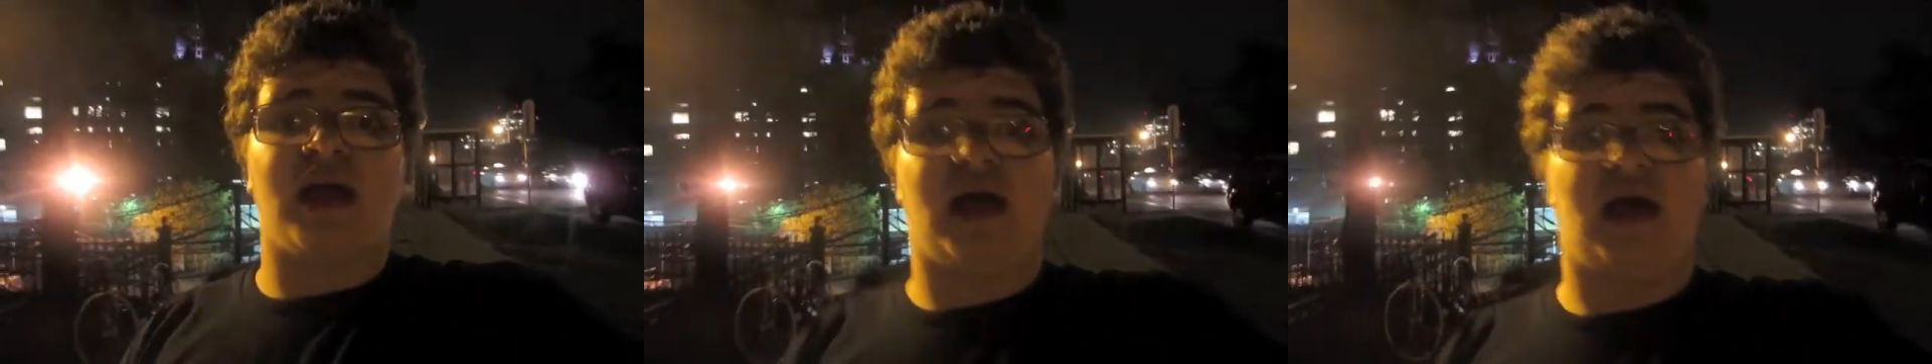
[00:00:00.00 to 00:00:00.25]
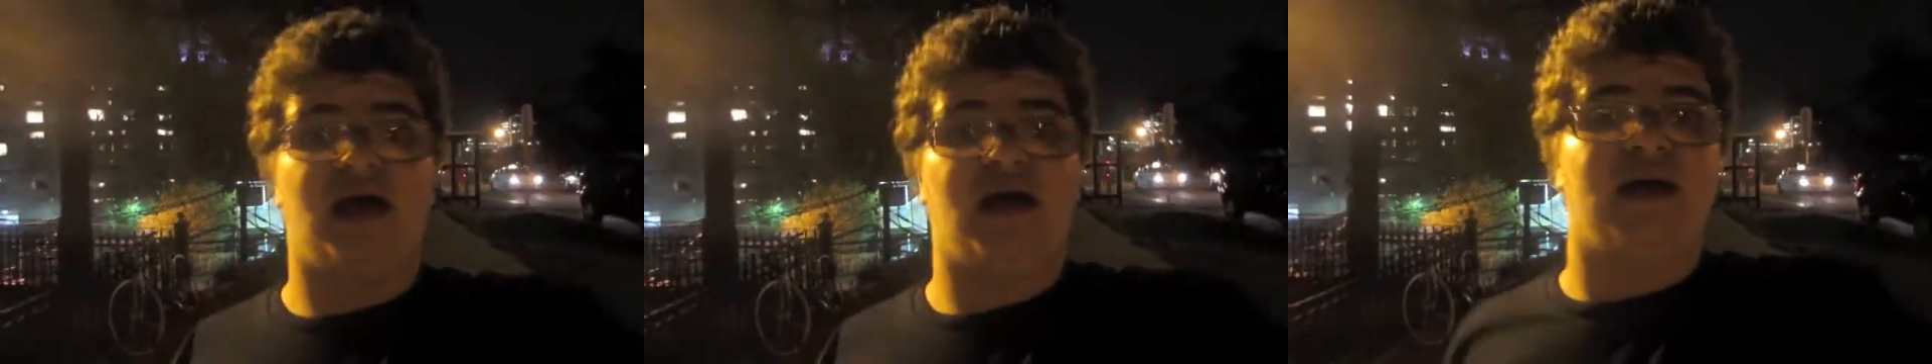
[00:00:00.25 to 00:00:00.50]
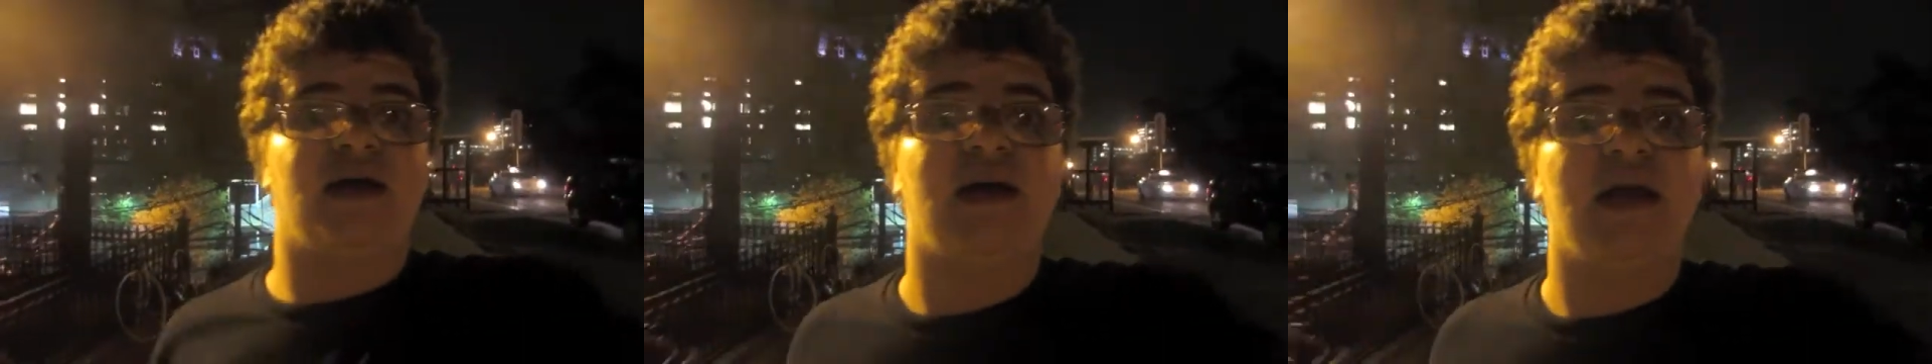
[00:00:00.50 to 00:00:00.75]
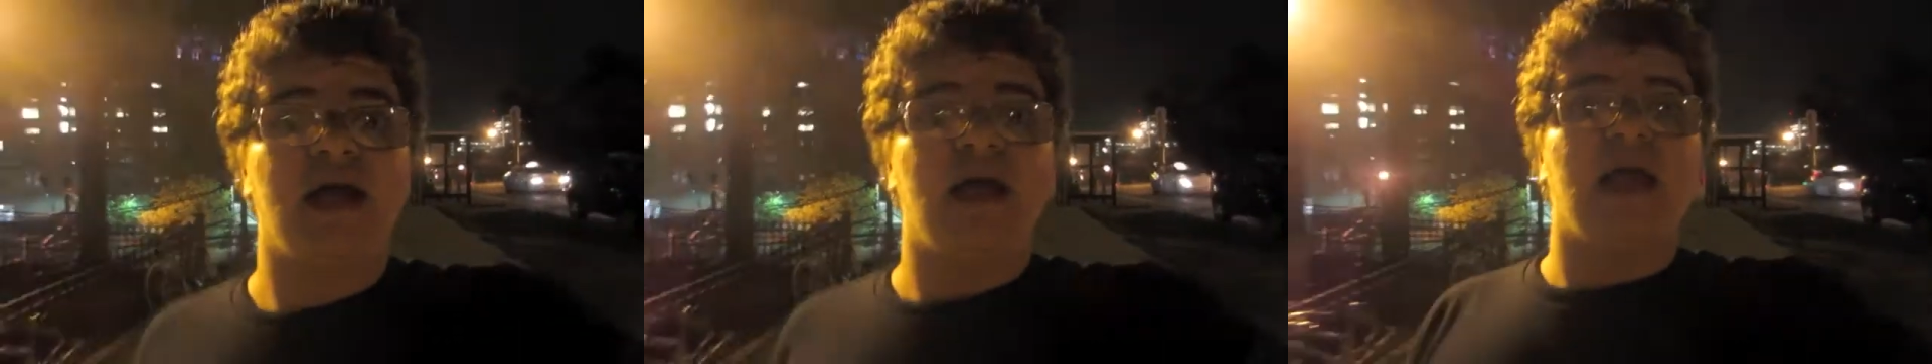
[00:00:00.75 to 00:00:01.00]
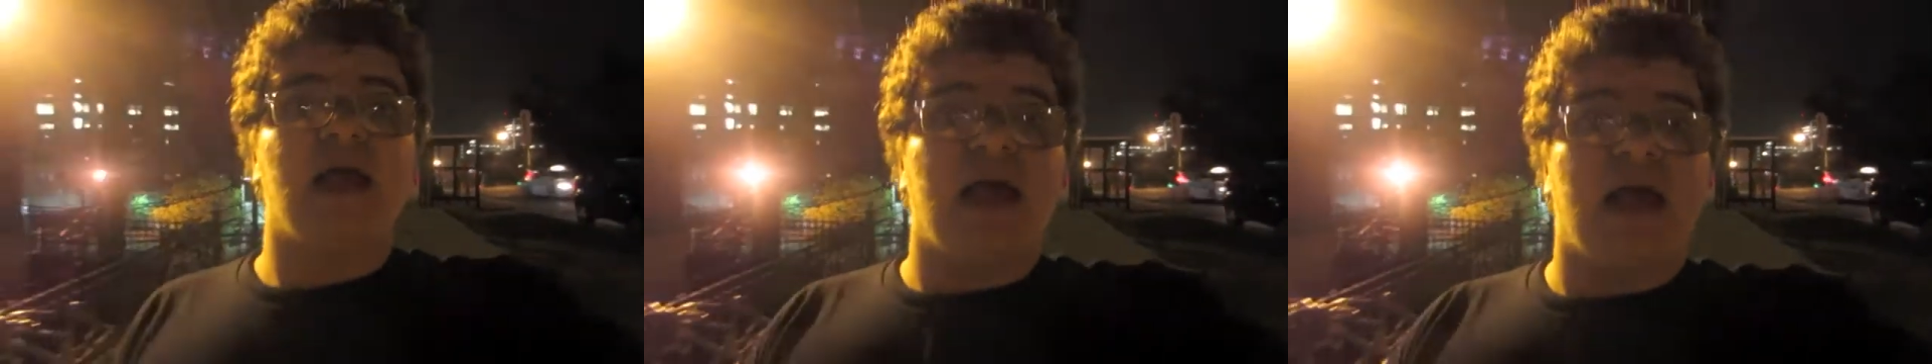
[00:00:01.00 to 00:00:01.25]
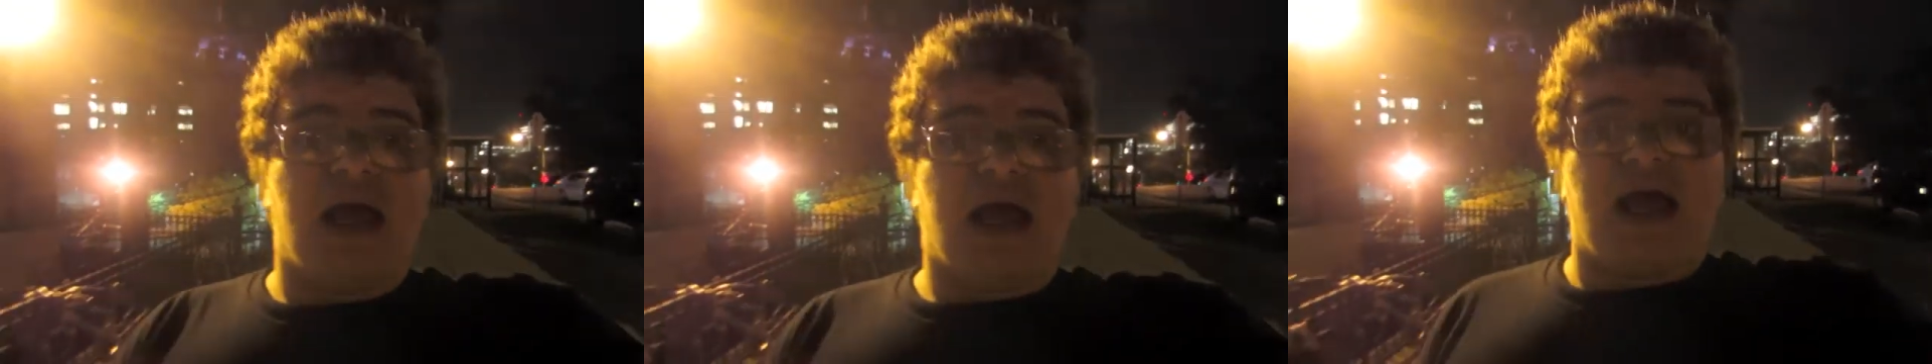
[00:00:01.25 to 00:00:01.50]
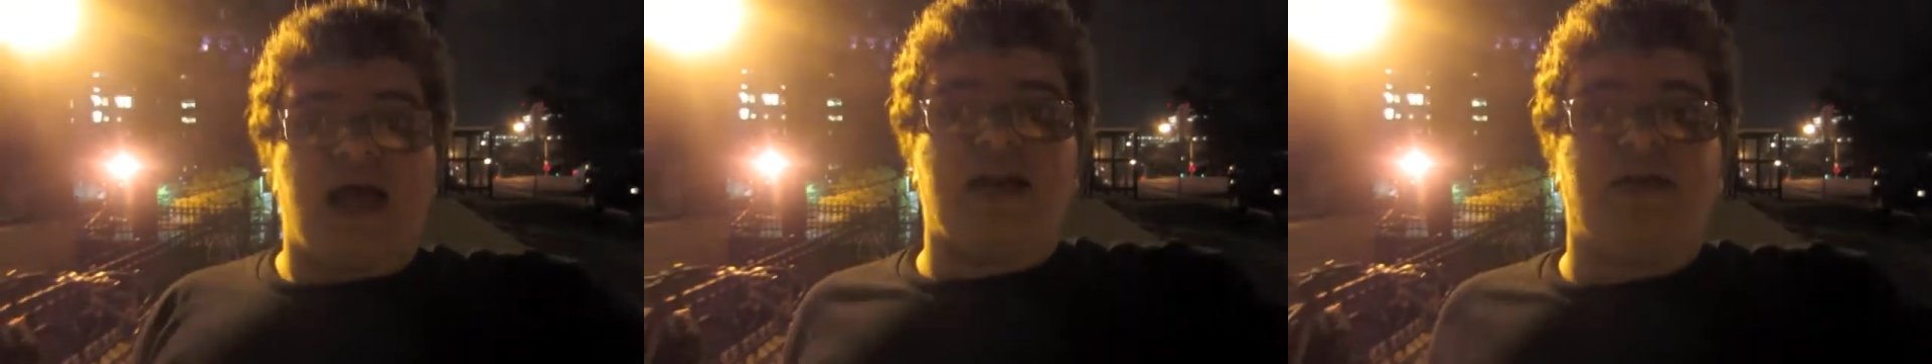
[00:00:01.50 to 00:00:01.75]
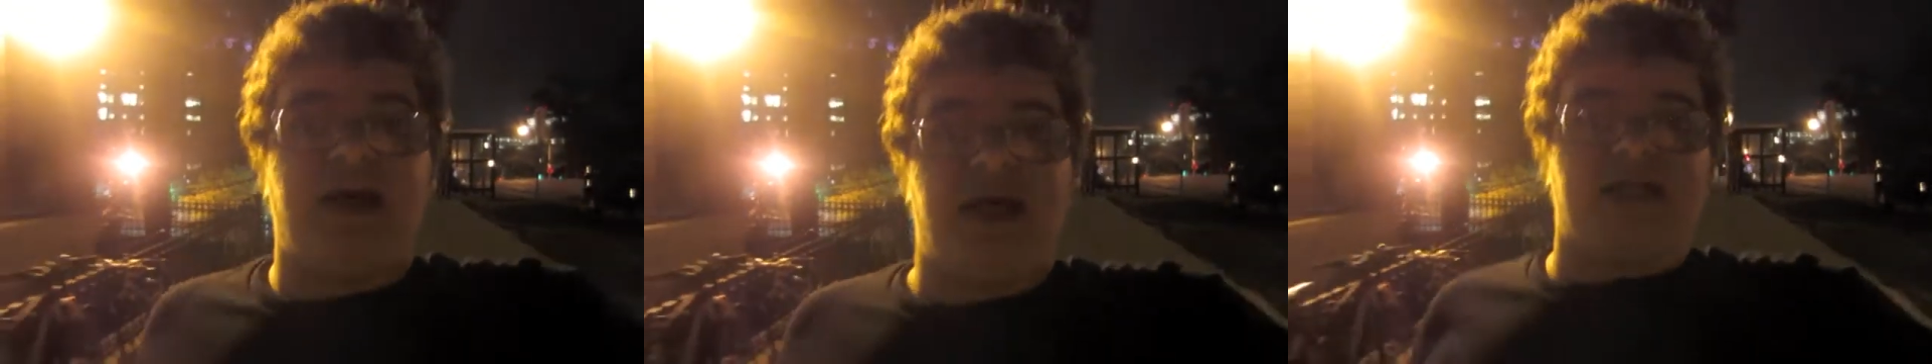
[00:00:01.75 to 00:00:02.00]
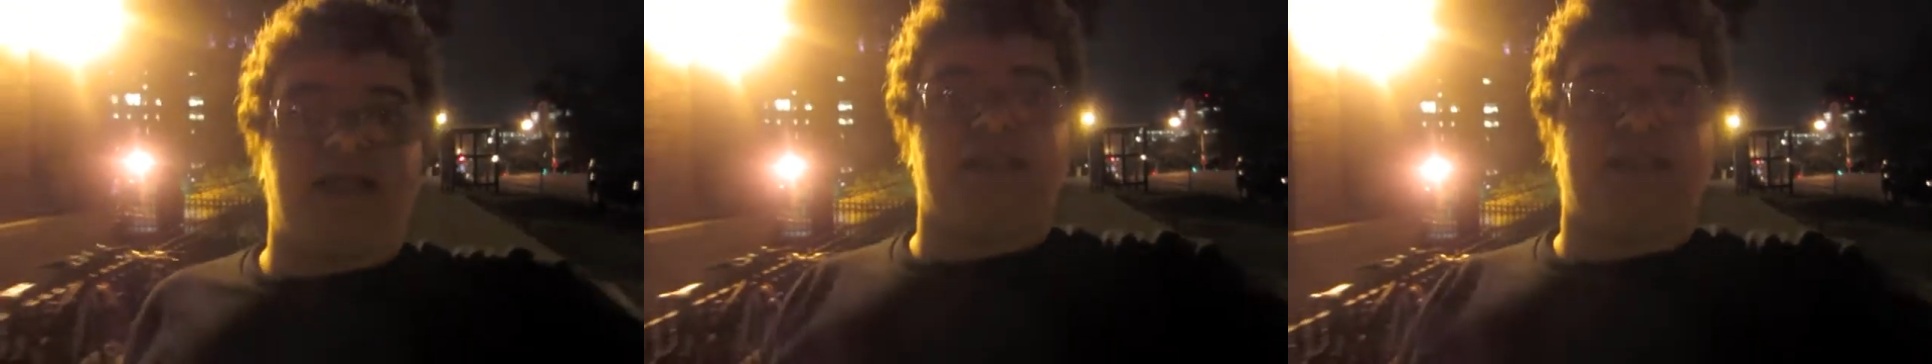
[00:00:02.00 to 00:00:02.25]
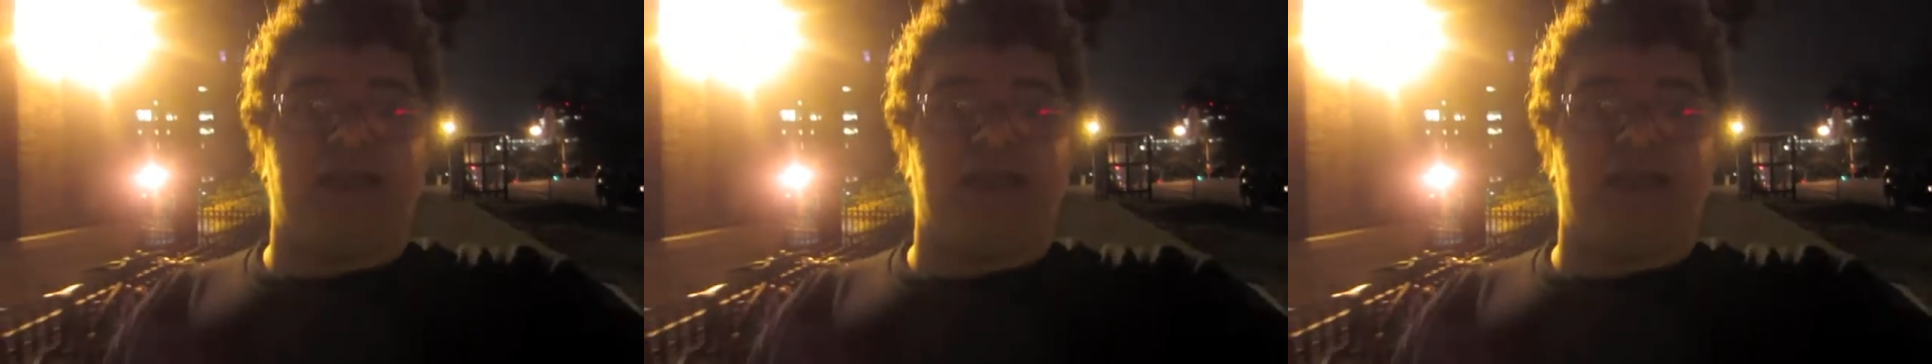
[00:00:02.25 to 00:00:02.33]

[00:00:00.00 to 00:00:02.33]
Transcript: Uh, anyways,